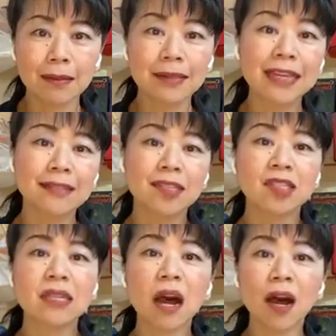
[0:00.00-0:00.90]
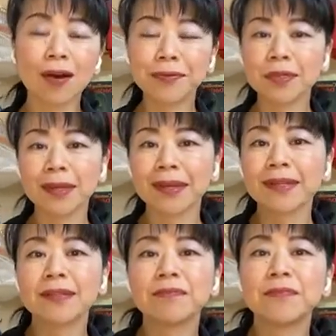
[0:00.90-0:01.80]
The soft,
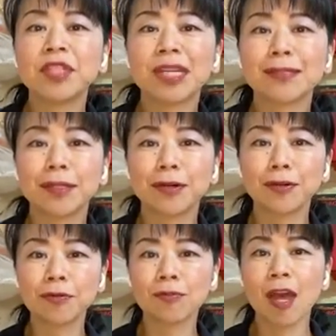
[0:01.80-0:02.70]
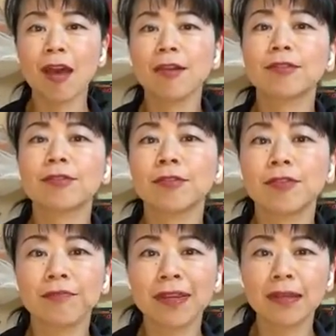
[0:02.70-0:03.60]
gentle,
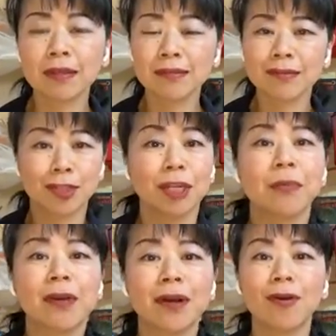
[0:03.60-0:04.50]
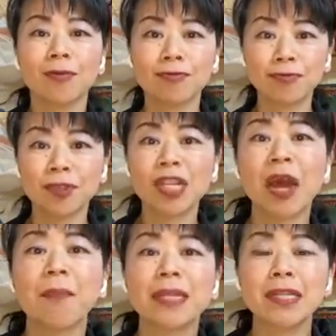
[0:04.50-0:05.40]
serving, typical
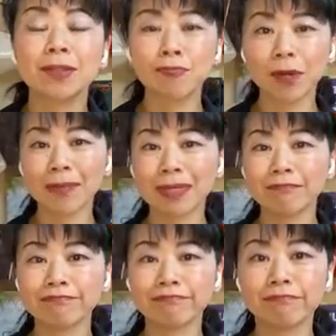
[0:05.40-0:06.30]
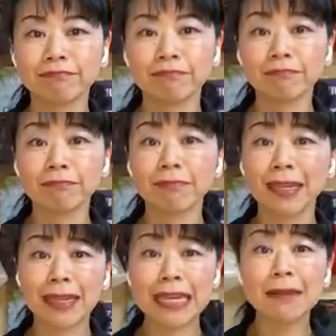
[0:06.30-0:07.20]
Japanese woman
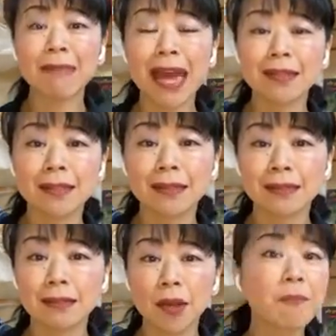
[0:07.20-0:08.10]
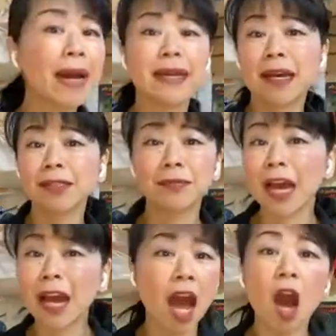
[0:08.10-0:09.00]
that he met,
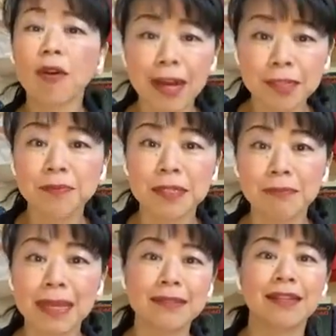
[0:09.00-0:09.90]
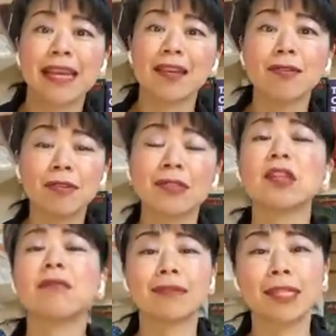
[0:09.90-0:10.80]
our husbands met, like, you know, a
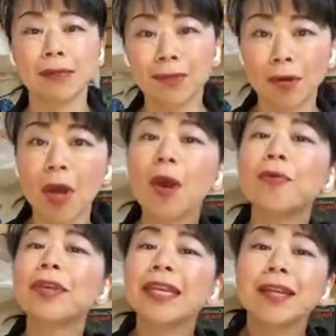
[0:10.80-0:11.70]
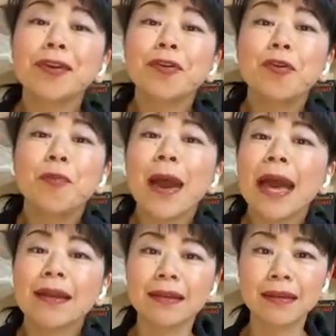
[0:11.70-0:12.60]
long time ago. We cannot go
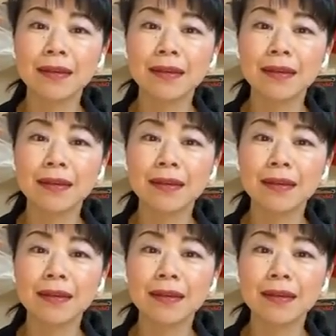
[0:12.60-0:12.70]
back.